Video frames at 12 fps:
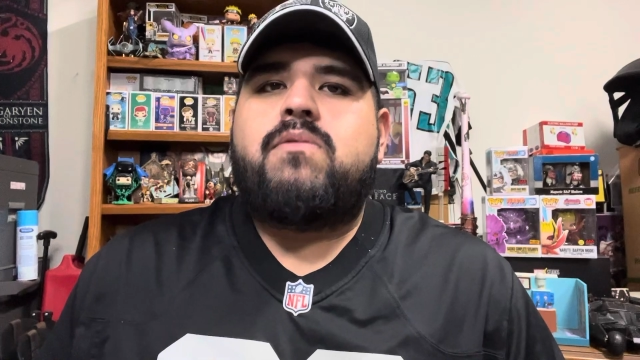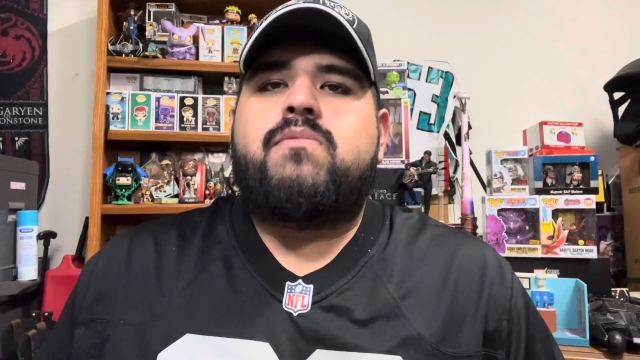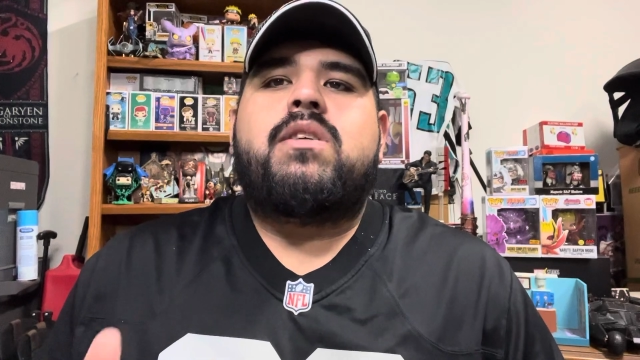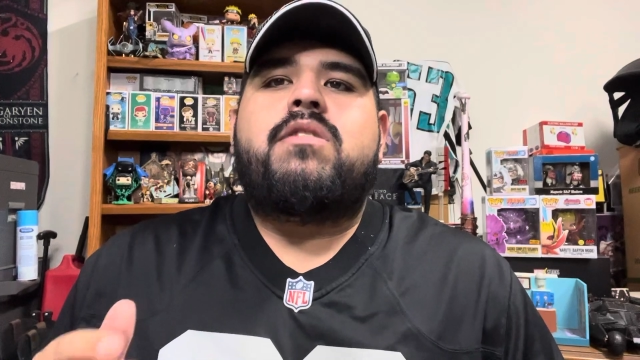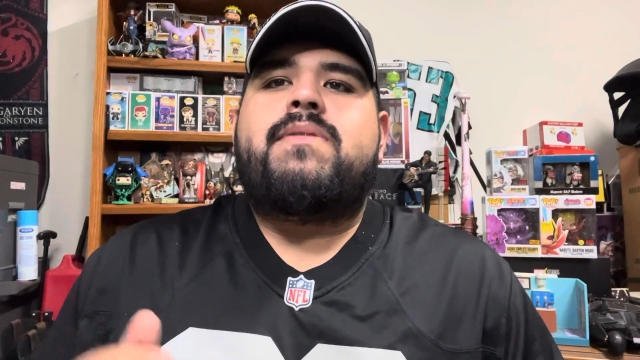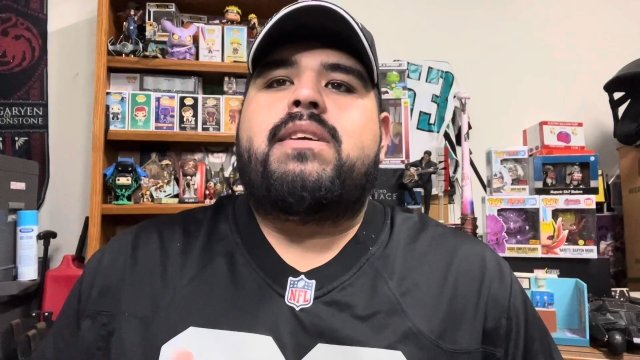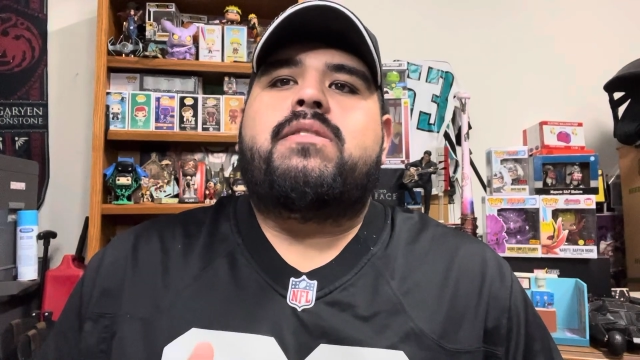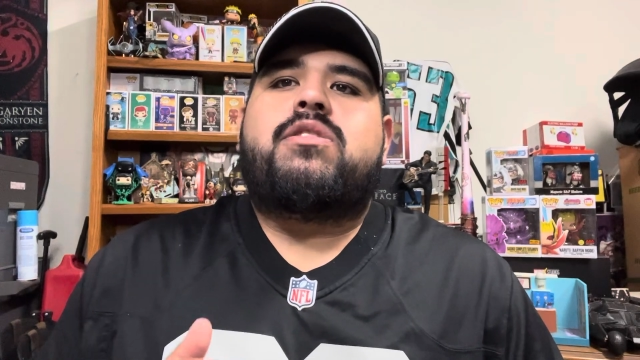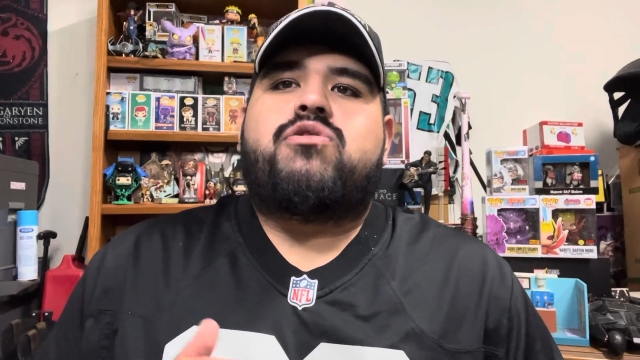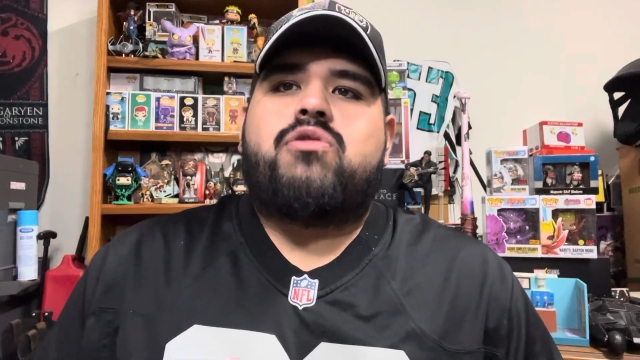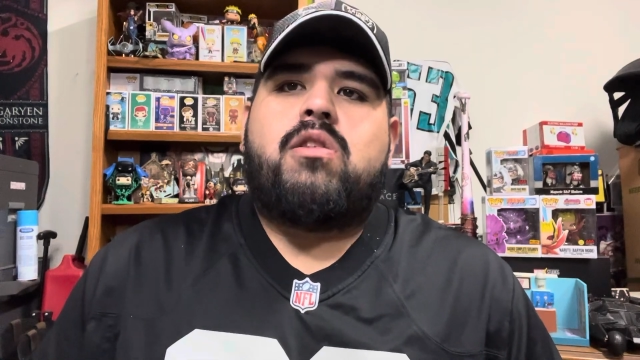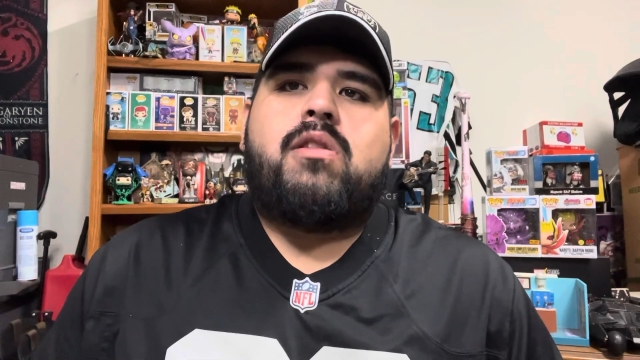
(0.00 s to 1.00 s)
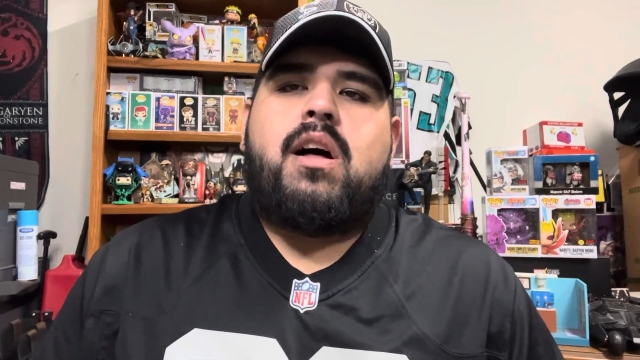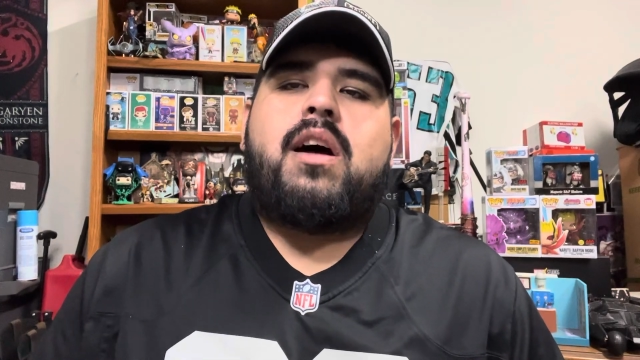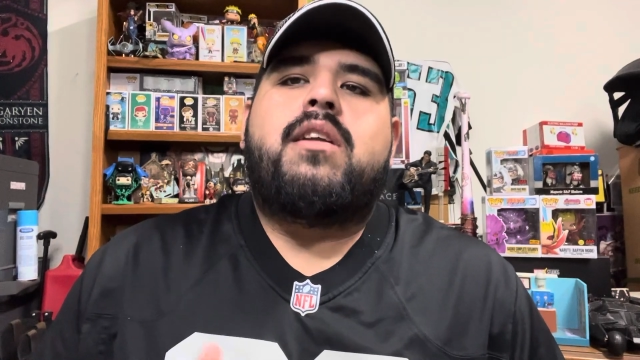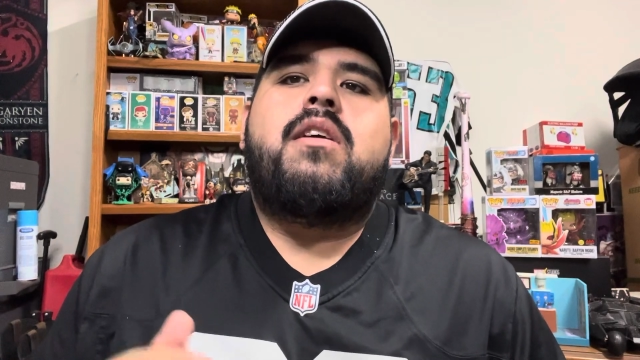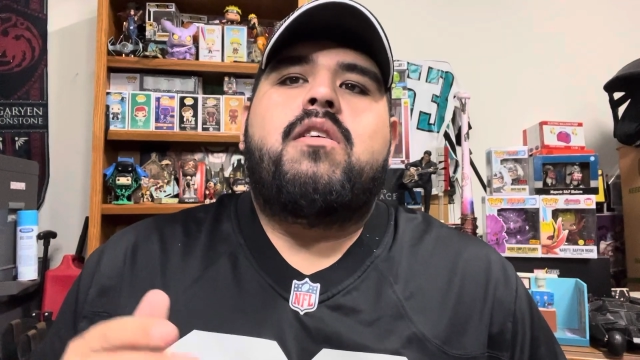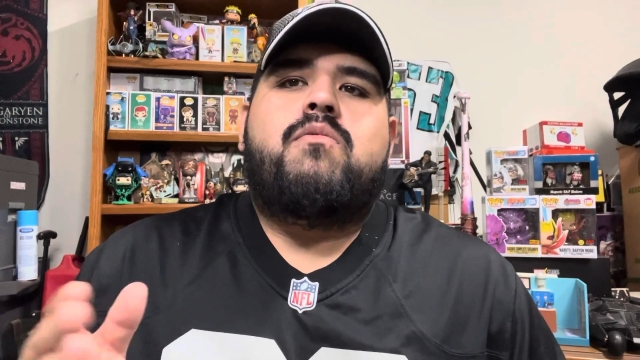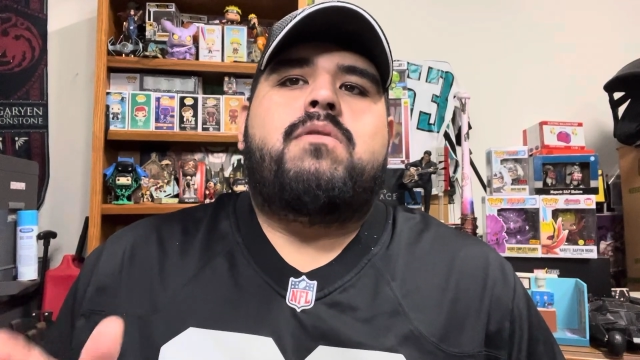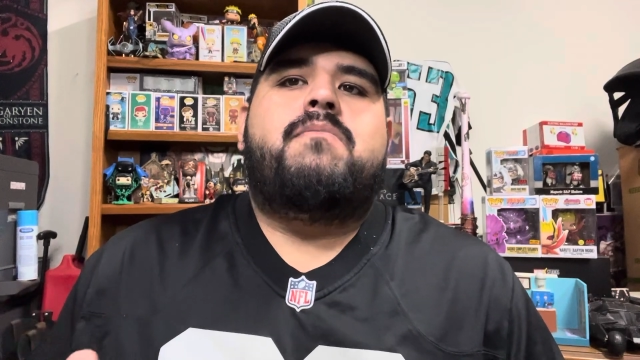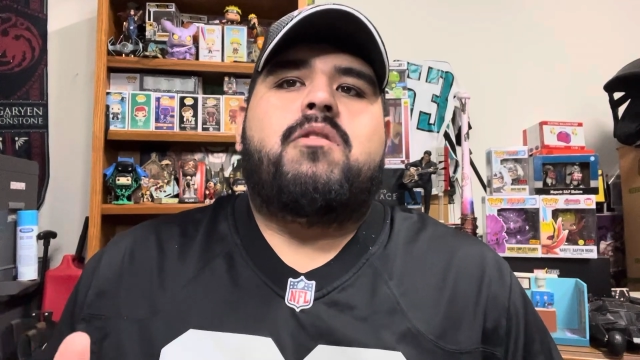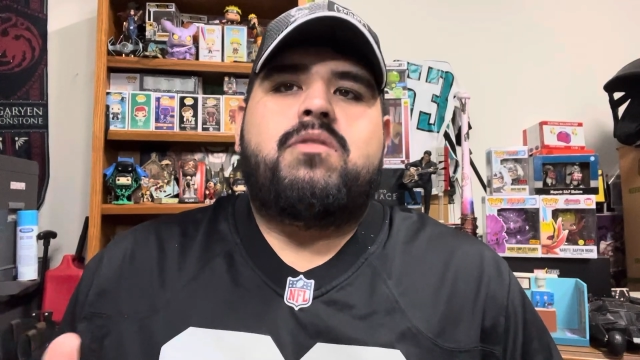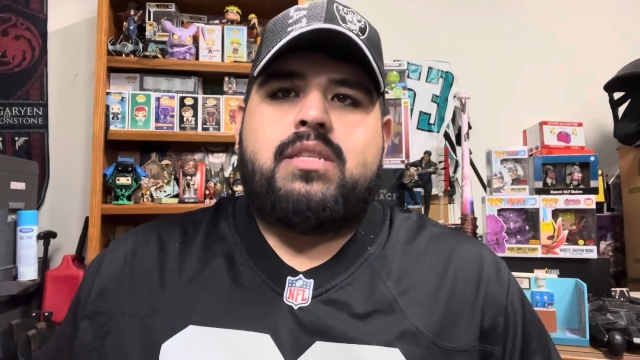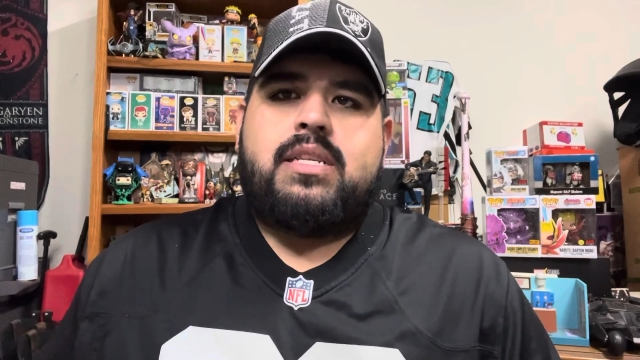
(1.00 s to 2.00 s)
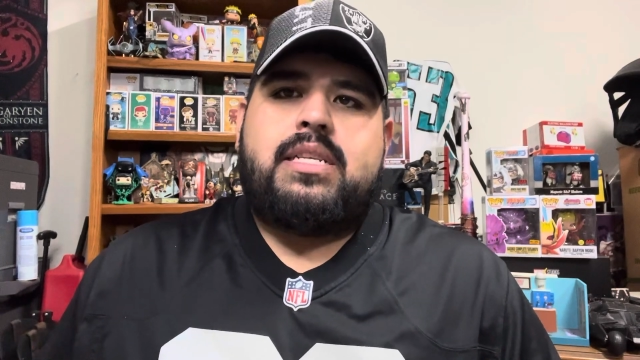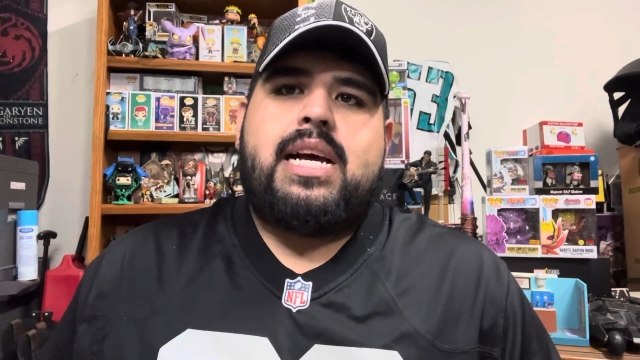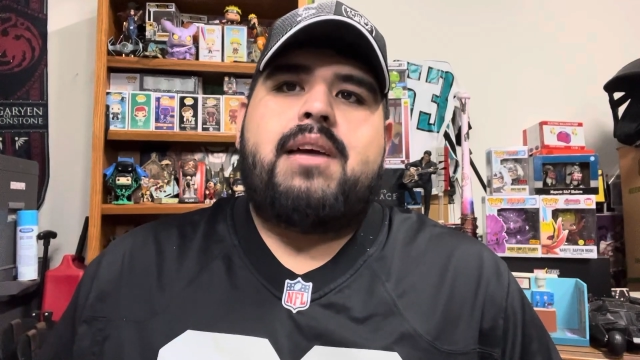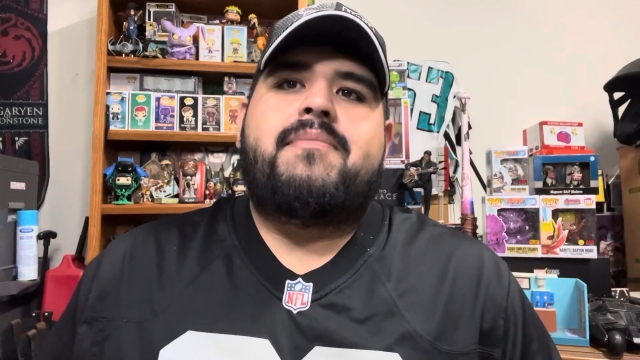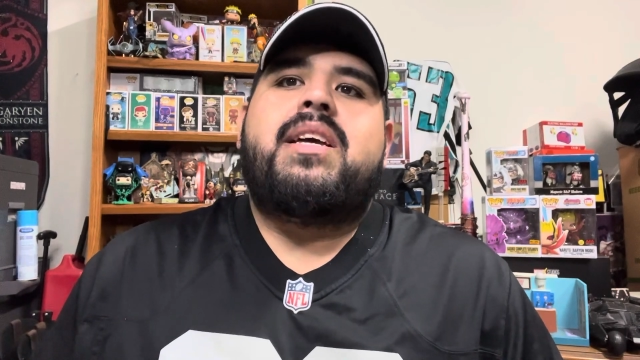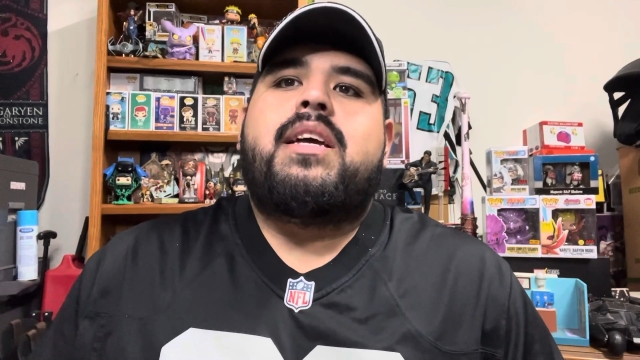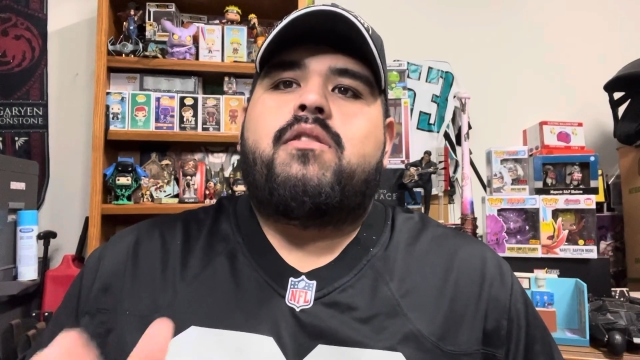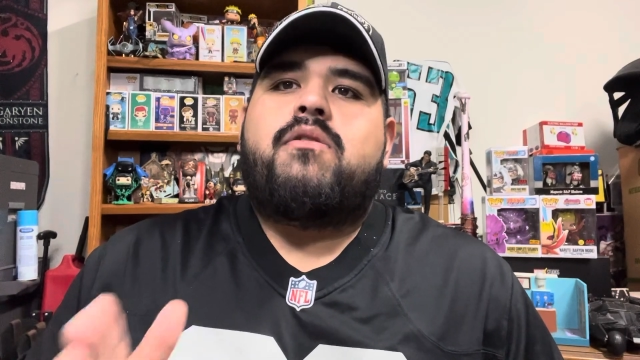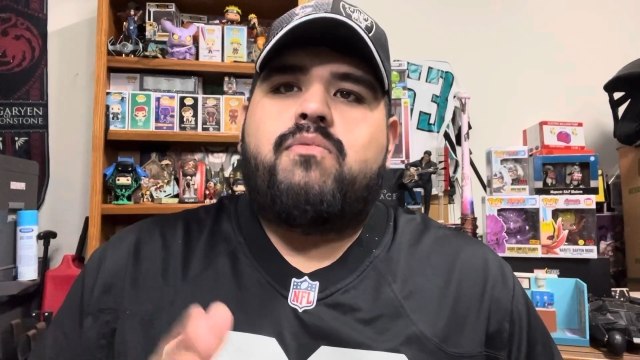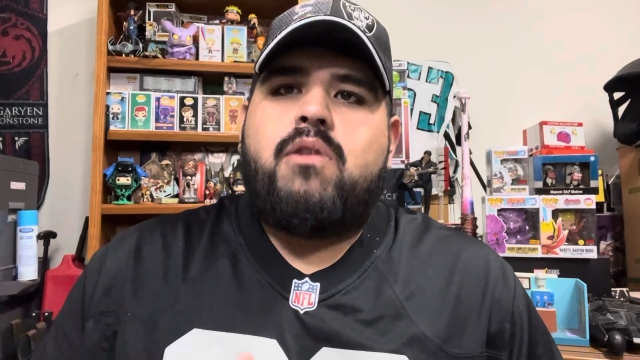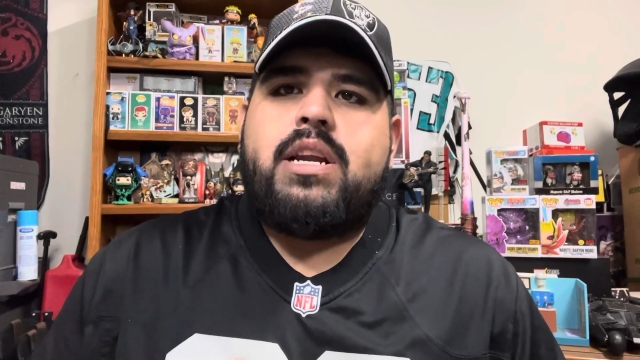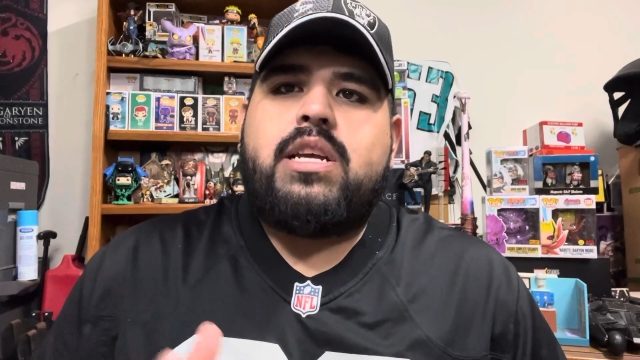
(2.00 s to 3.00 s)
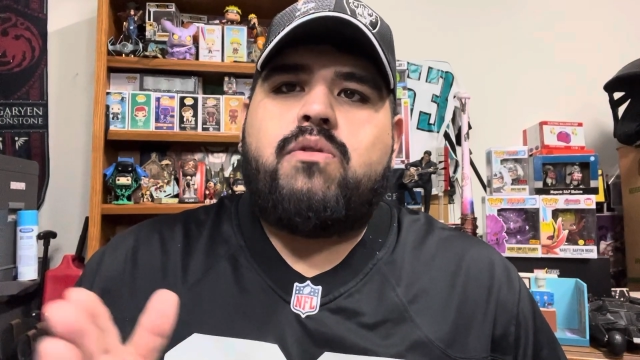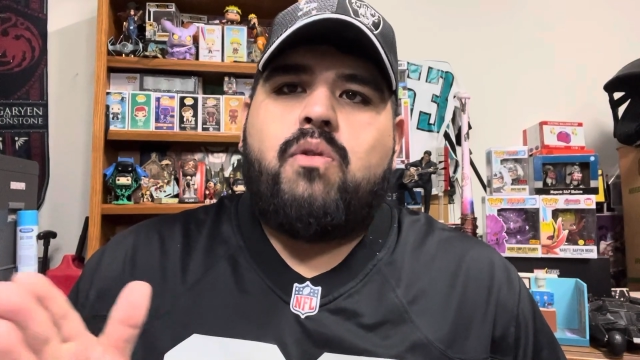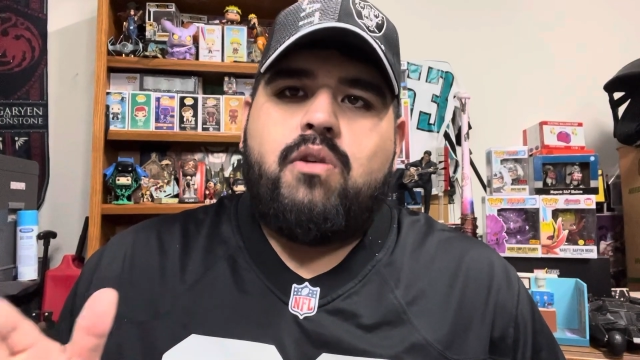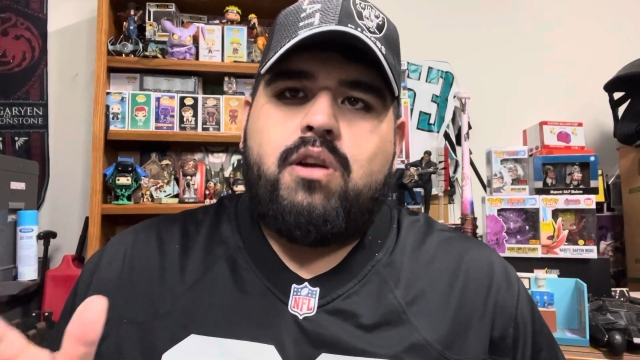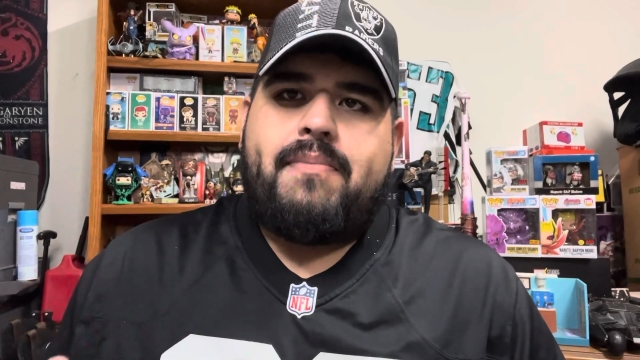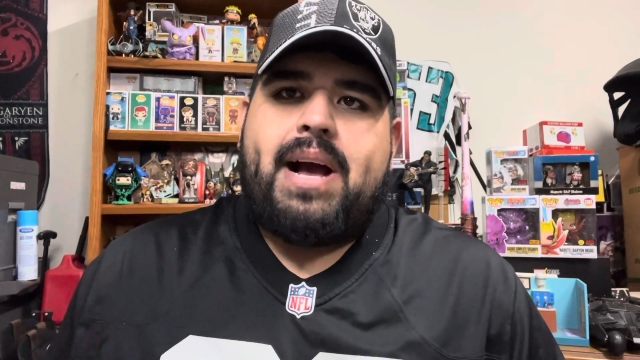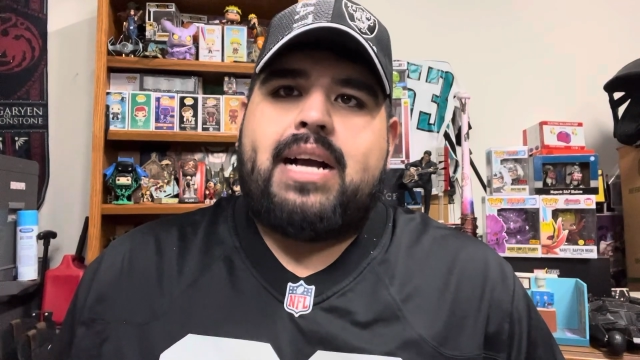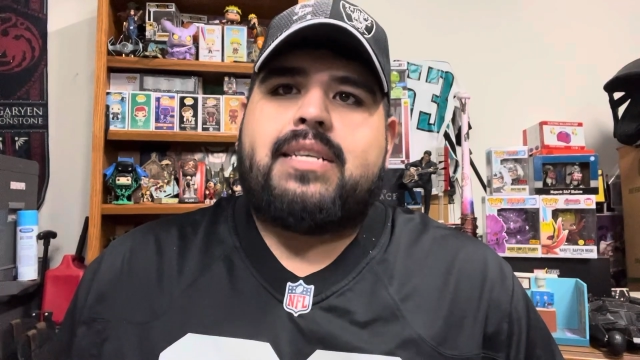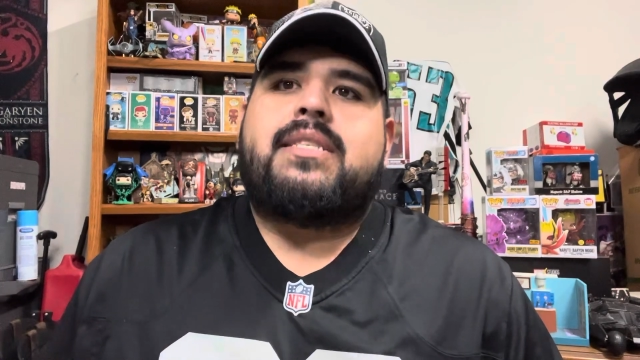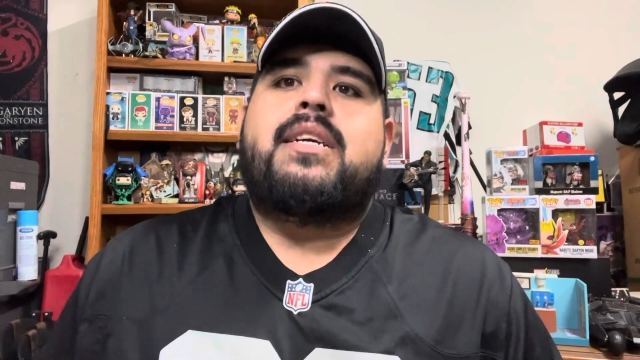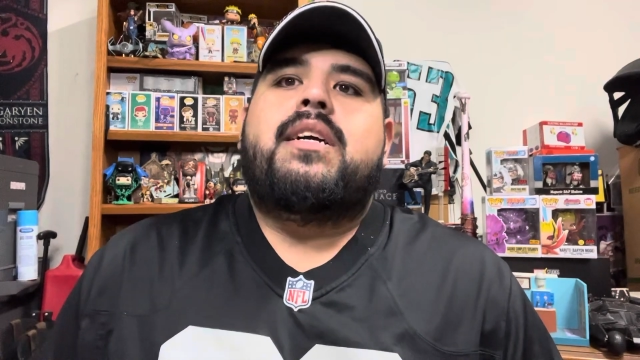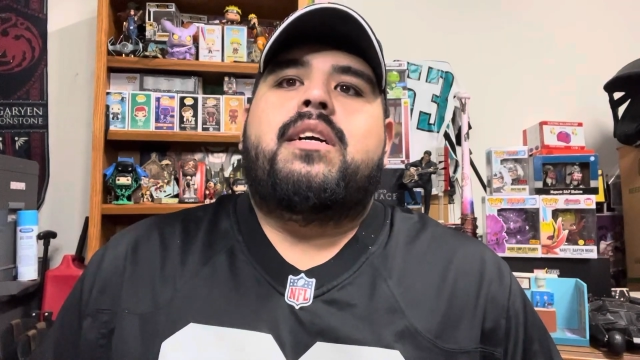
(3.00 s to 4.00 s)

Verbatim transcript: what do we struggle on with most of the time? Running quarterbacks.